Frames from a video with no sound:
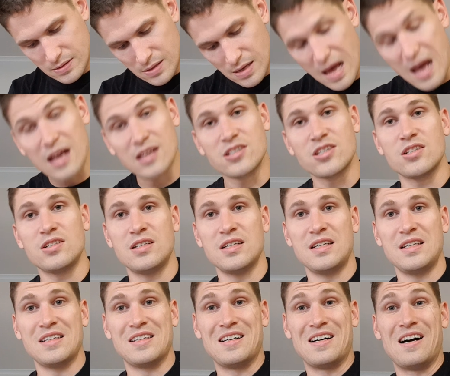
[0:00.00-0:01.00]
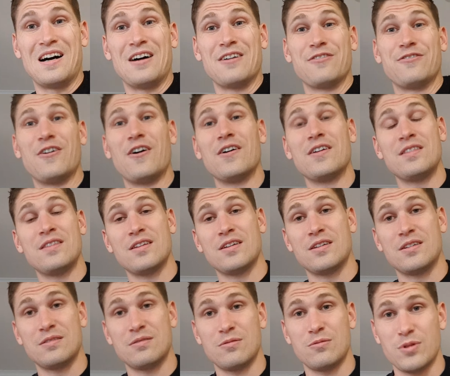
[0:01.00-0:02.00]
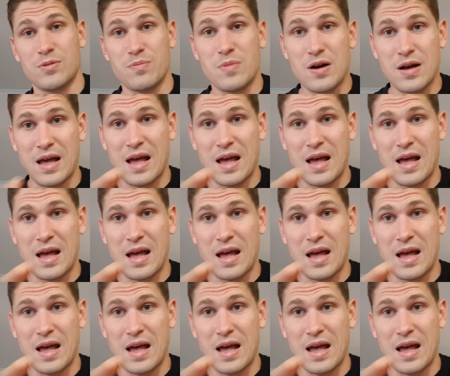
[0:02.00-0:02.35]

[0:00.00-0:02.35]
actually I find that with my